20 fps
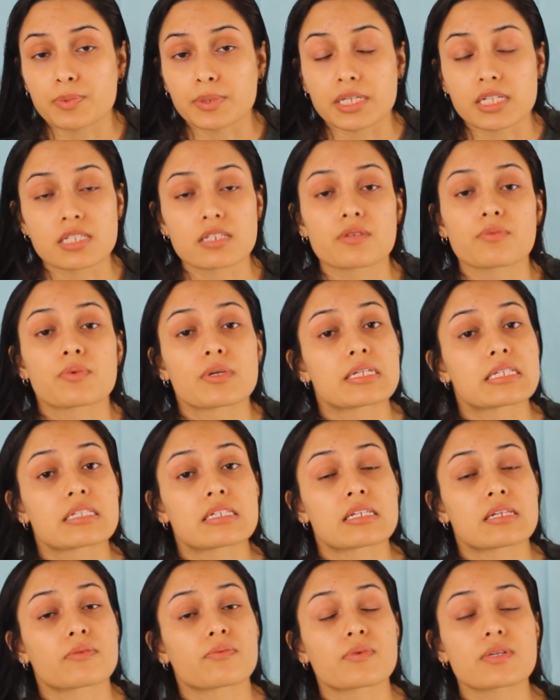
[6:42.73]
because he
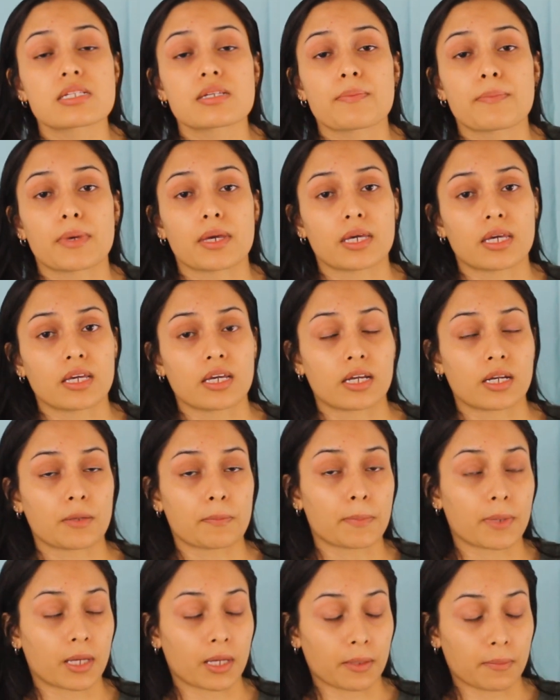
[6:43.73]
wasn't making
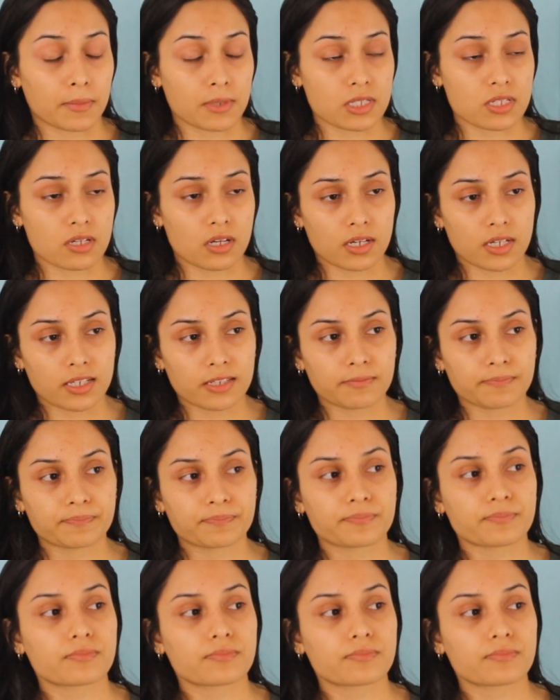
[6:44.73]
any payments on it.